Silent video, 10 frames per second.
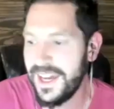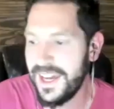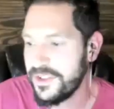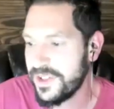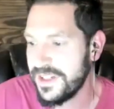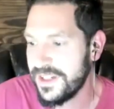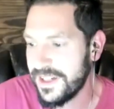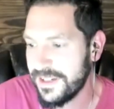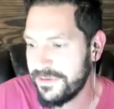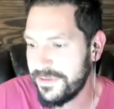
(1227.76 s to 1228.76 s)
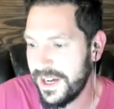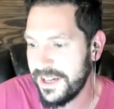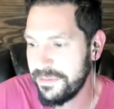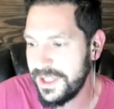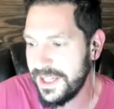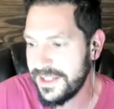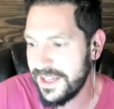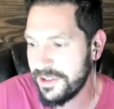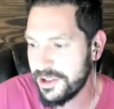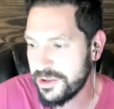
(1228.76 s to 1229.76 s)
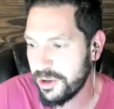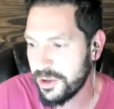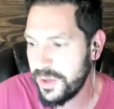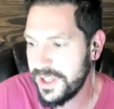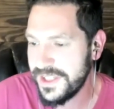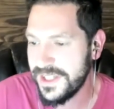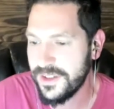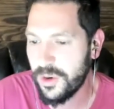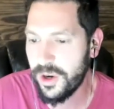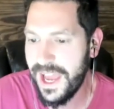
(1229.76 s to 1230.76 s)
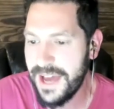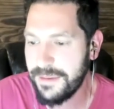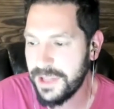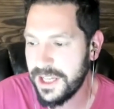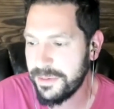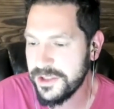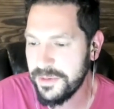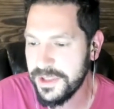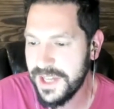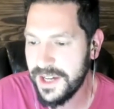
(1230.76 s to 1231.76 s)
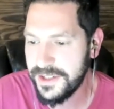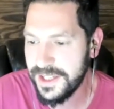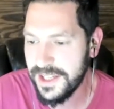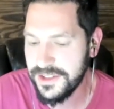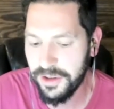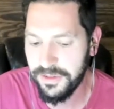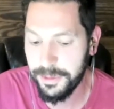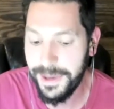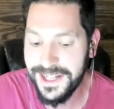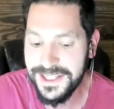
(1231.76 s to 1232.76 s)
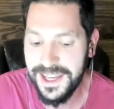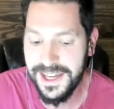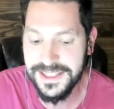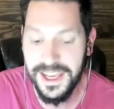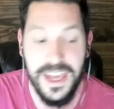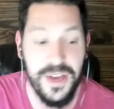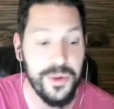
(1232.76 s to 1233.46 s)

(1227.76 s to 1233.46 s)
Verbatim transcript: you can uh, find me at Dave underscore Quist and or at Blockbuster Mentality to catch all of our podcasts.